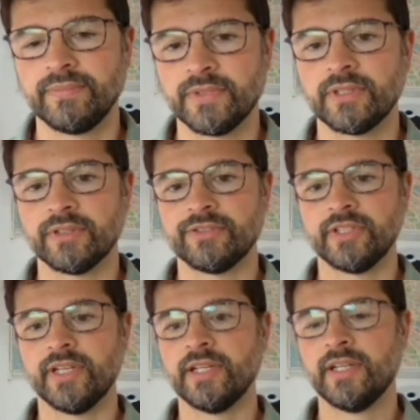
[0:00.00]

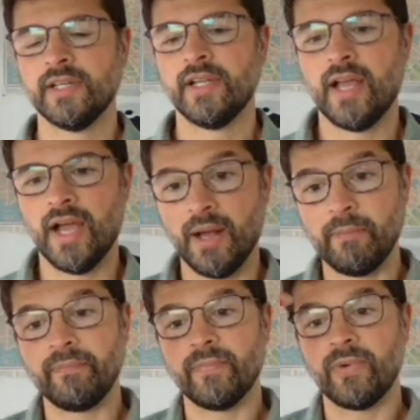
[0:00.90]
Gotcha, yeah.
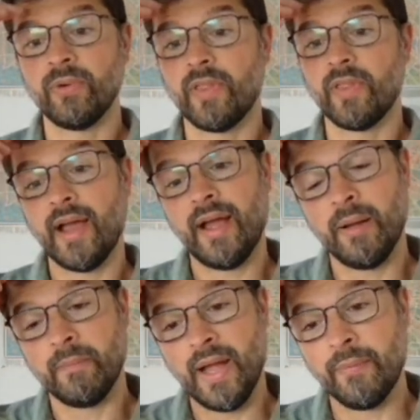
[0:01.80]
All of that.
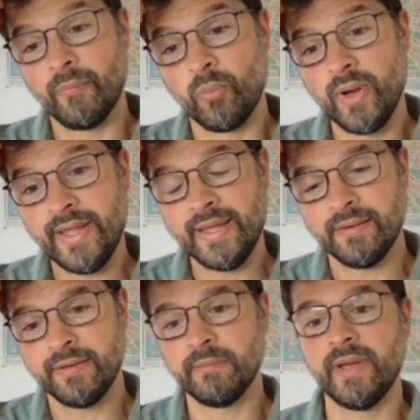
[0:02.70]
And
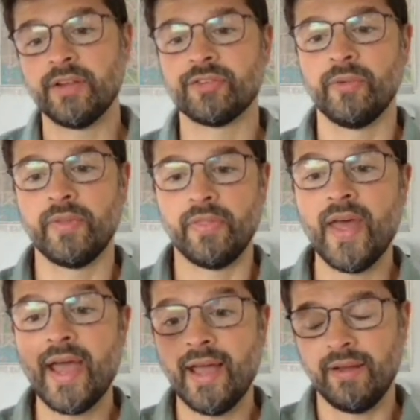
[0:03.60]
we make sure
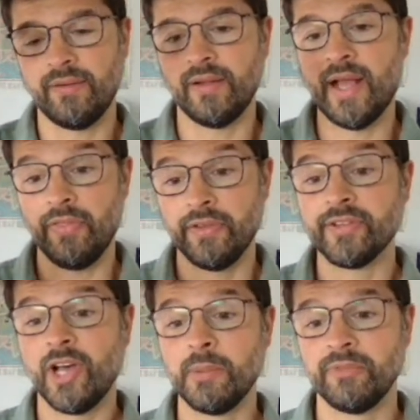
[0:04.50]
that at the
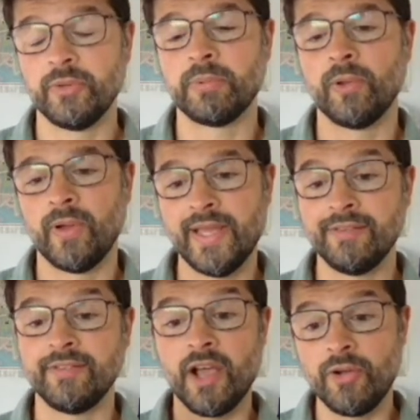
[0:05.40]
time of deploy
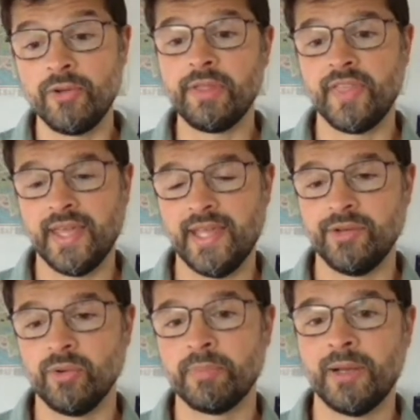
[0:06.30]
is the only thing in
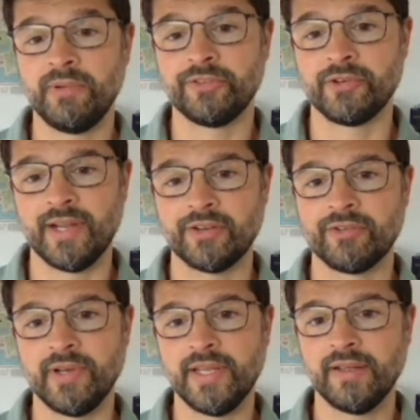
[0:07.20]
your published
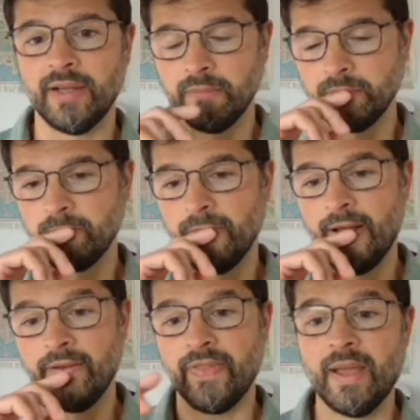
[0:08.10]
directory.
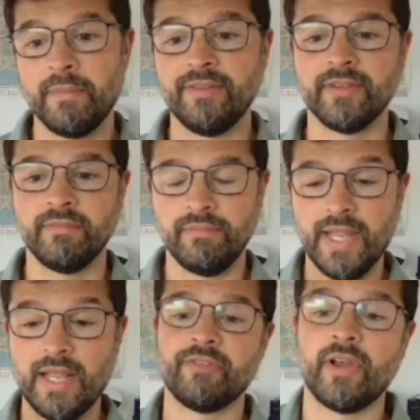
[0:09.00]
And that means that
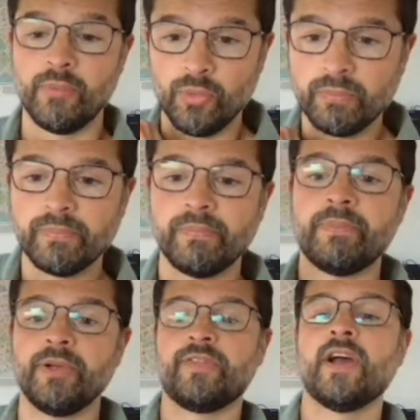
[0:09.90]
Netlify will
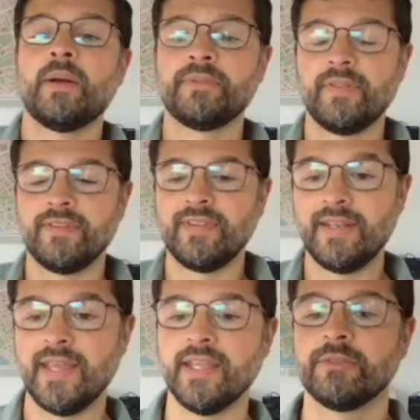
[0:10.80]
push that up to the
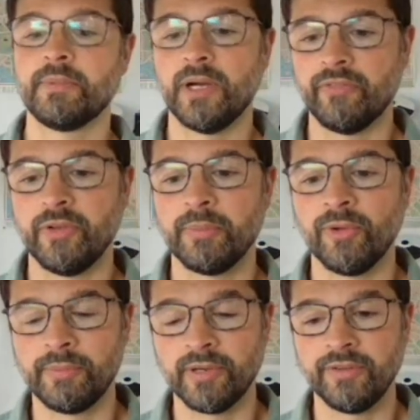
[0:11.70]
CDN as part of the
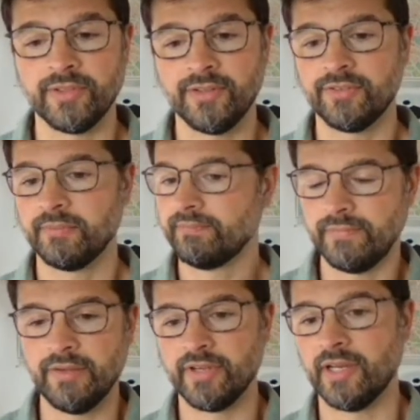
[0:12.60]
deploy process.
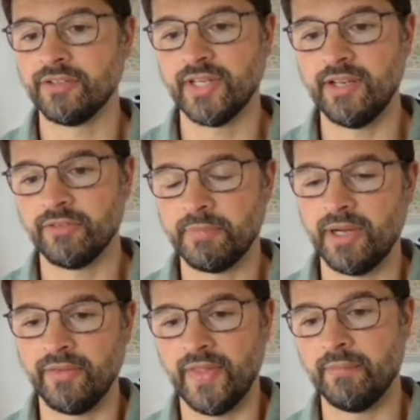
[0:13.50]
Never going to change as
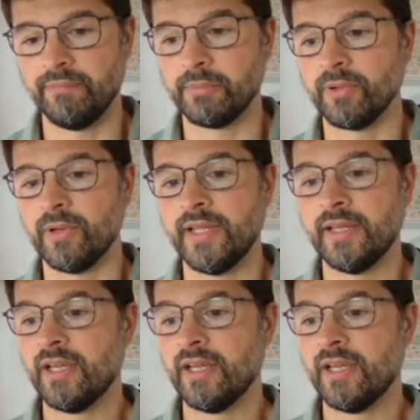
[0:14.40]
part of that deploy.